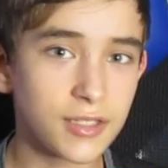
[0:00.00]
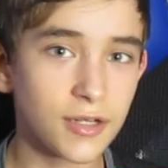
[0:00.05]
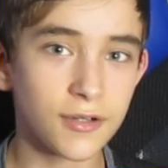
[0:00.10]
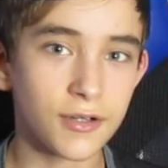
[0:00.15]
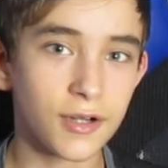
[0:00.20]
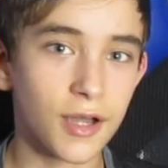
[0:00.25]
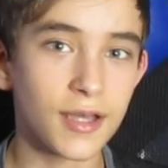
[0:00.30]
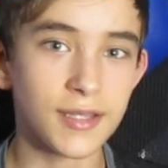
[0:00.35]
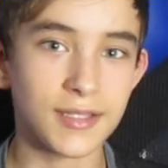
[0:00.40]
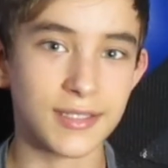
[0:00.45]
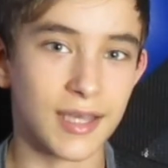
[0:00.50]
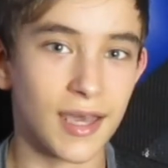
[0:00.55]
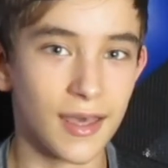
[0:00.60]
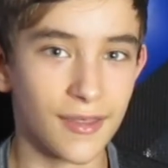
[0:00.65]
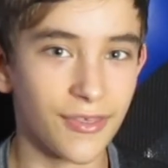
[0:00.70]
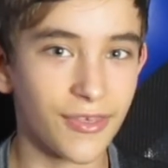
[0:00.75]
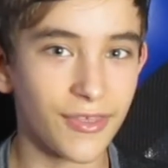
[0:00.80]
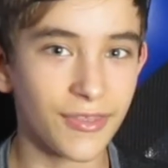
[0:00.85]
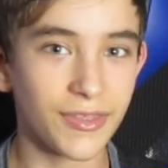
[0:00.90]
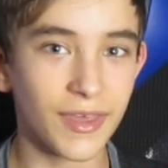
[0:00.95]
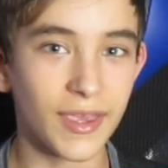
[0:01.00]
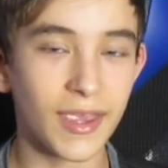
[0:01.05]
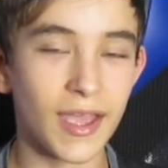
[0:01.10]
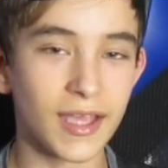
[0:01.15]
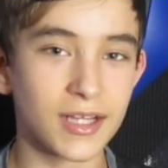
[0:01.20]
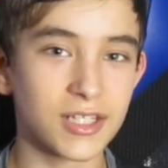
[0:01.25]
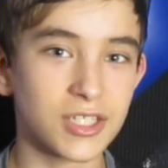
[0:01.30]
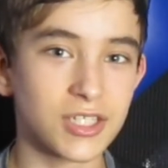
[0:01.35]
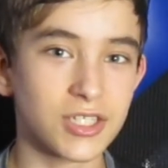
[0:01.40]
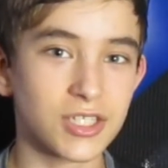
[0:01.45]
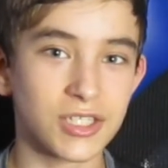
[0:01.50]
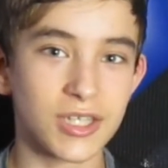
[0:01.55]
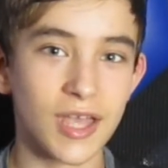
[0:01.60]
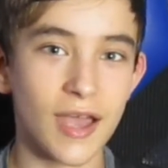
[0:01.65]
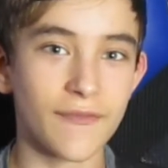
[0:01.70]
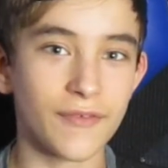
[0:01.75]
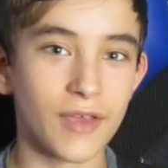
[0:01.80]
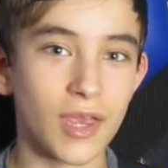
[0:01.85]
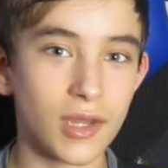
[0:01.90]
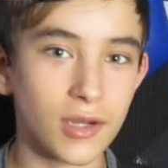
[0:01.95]
are not deaf. They actually just
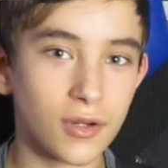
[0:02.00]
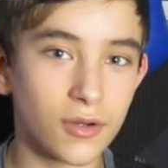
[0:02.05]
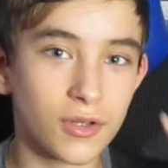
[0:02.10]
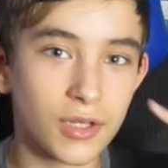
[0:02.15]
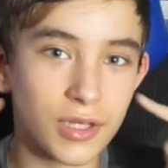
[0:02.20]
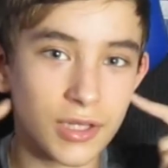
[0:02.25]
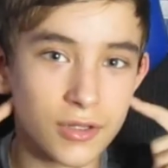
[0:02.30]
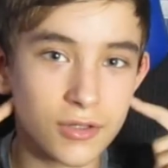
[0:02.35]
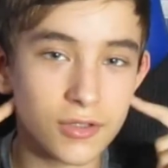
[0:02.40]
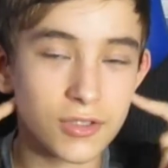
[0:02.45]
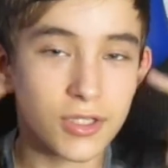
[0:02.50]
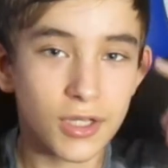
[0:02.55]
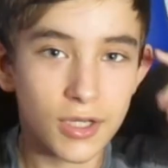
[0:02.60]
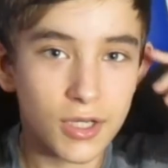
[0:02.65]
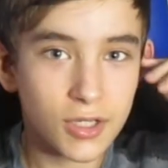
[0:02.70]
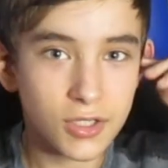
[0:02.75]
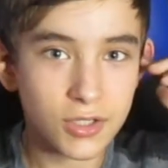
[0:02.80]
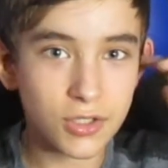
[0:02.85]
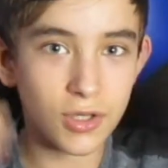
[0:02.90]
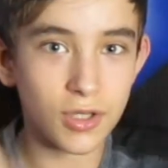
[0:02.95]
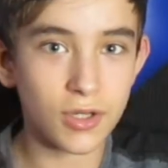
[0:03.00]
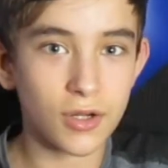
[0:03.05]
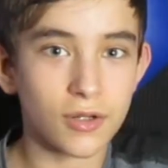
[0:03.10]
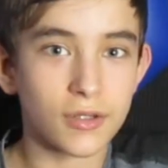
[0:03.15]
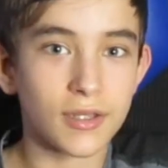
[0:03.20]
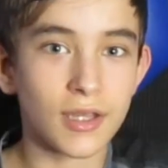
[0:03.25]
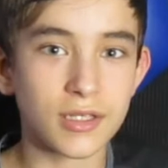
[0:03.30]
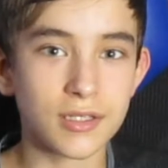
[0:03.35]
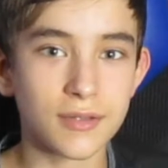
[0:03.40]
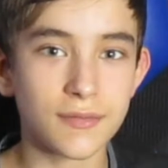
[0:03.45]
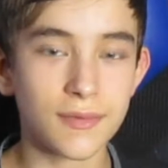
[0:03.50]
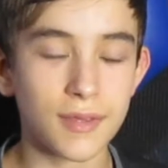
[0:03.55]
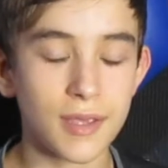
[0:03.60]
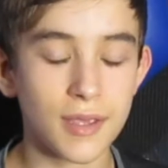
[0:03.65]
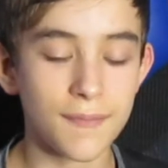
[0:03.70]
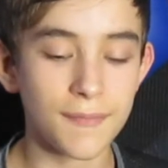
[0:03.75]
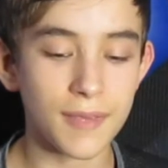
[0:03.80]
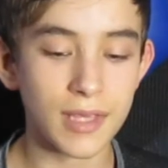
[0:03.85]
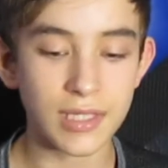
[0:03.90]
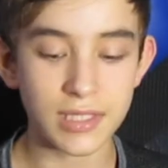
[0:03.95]
have inner ears. So
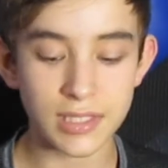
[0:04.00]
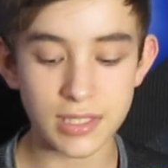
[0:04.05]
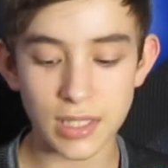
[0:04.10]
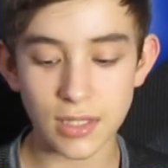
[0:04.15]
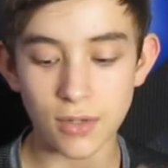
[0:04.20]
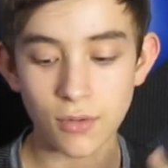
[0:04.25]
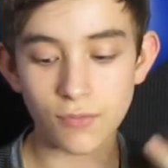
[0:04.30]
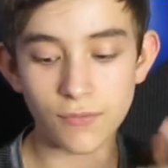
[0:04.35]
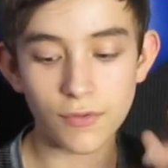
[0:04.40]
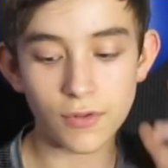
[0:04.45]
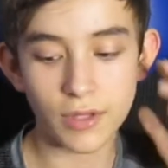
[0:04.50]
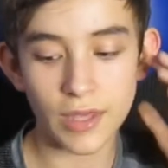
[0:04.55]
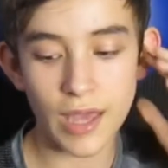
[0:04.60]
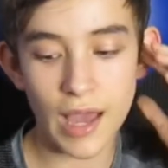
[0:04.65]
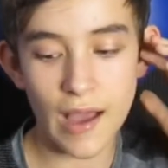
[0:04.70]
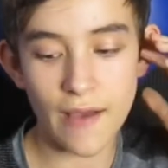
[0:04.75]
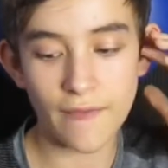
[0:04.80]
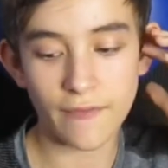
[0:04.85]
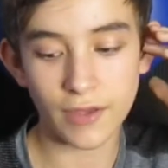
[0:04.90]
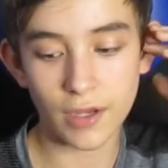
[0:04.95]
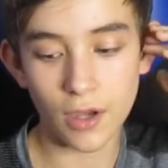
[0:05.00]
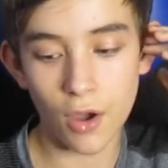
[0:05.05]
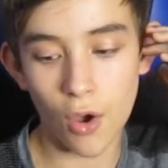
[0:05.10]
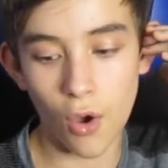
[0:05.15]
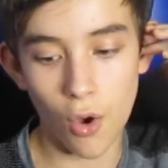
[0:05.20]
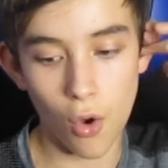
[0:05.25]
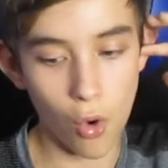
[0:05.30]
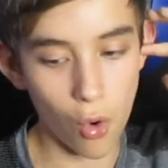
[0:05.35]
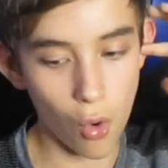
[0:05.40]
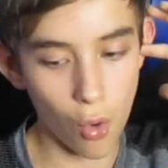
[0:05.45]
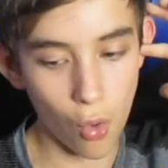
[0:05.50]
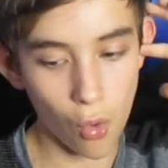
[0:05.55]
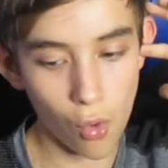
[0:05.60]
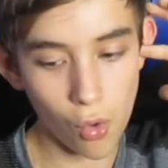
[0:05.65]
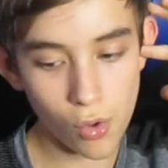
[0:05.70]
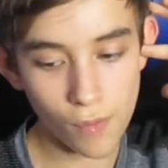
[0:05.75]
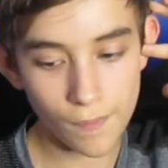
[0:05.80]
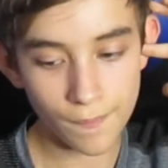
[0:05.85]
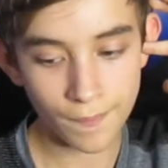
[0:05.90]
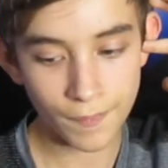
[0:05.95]
it means they don't really have like a
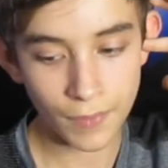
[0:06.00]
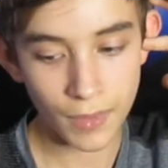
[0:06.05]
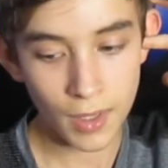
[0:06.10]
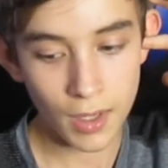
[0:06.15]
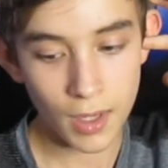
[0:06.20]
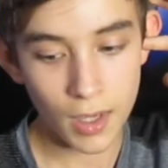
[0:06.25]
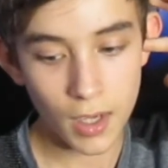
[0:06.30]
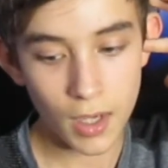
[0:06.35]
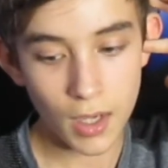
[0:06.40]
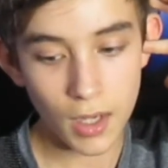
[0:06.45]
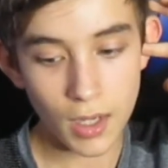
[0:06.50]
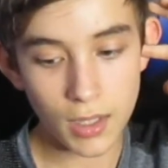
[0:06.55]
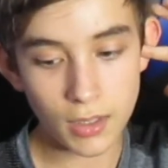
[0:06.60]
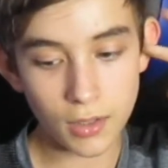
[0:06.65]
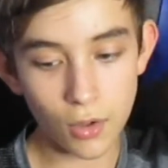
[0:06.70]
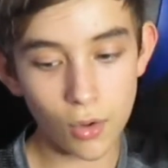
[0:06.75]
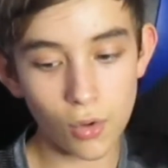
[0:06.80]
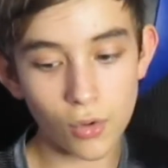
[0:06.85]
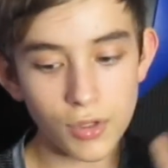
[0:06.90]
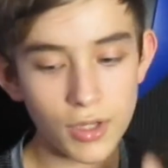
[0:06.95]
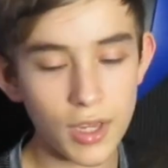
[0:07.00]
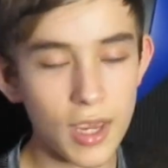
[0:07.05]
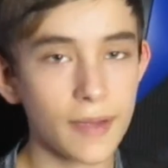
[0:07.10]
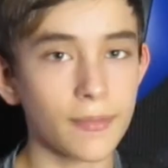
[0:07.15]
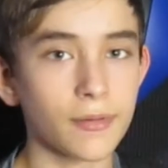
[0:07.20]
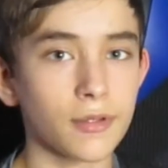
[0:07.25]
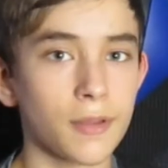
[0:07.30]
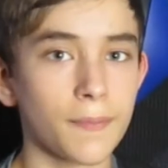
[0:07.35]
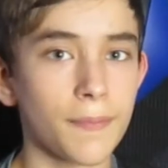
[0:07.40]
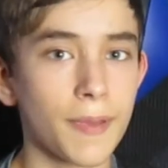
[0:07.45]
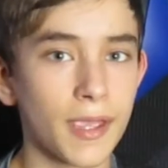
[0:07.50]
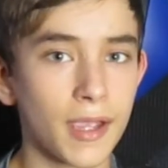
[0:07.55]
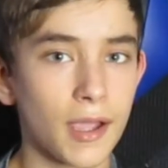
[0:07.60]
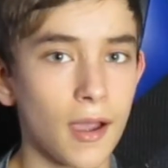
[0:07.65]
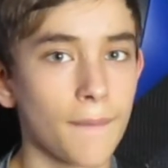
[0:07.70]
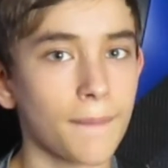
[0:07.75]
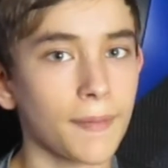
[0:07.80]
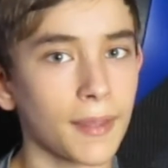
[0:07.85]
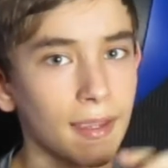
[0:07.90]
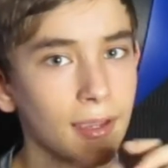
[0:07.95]
hole. And they're only able to pick
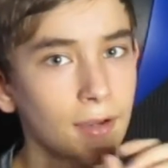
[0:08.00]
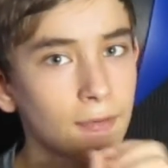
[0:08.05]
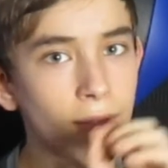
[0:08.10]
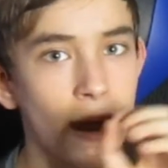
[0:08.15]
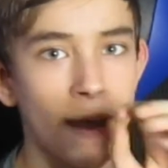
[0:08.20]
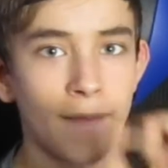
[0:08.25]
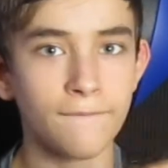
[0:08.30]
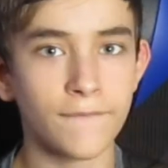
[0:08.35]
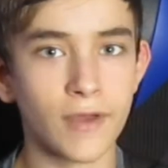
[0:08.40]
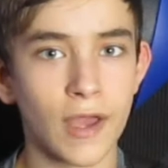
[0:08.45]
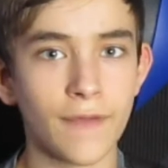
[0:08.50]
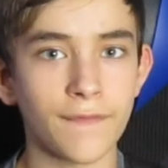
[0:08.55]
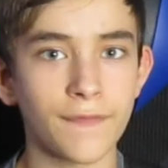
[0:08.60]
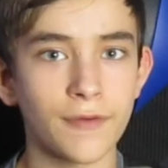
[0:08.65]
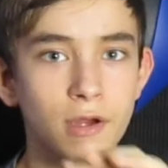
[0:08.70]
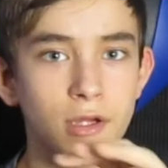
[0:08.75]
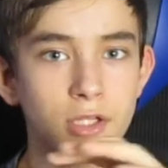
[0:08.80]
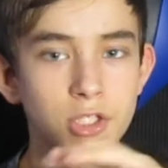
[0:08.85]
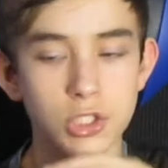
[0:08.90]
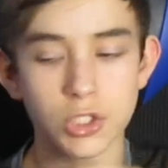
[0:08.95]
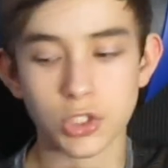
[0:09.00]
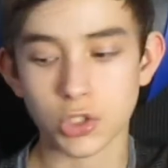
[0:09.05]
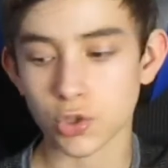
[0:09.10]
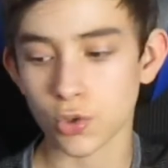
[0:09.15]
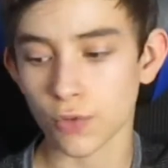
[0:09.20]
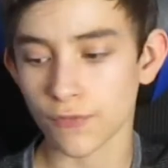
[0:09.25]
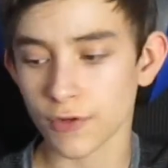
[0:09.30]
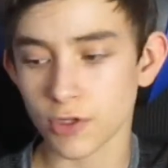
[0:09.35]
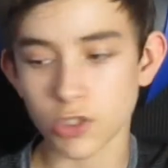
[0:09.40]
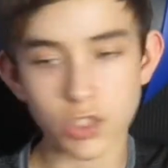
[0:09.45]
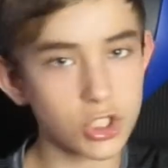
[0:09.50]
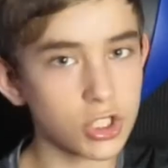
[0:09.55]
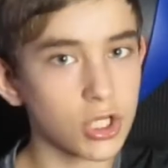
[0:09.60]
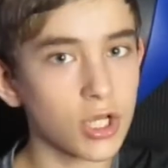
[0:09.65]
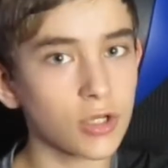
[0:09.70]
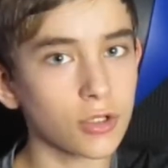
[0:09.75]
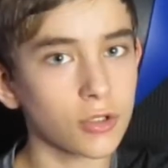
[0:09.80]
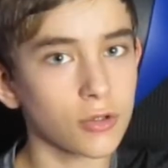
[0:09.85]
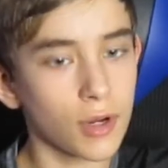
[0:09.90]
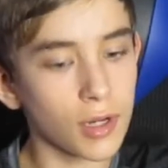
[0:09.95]
up like ground vibrations. So if there's a
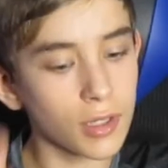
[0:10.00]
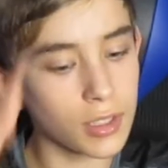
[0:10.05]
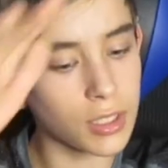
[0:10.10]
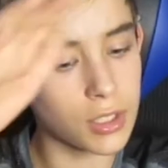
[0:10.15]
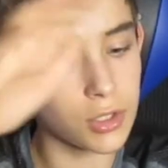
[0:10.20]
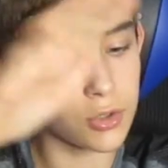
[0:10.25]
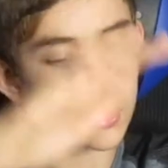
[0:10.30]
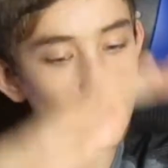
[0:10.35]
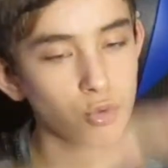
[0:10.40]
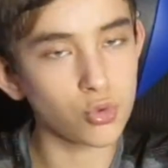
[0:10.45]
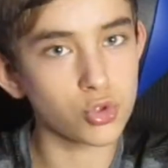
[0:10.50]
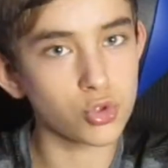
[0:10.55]
snake on the ground and you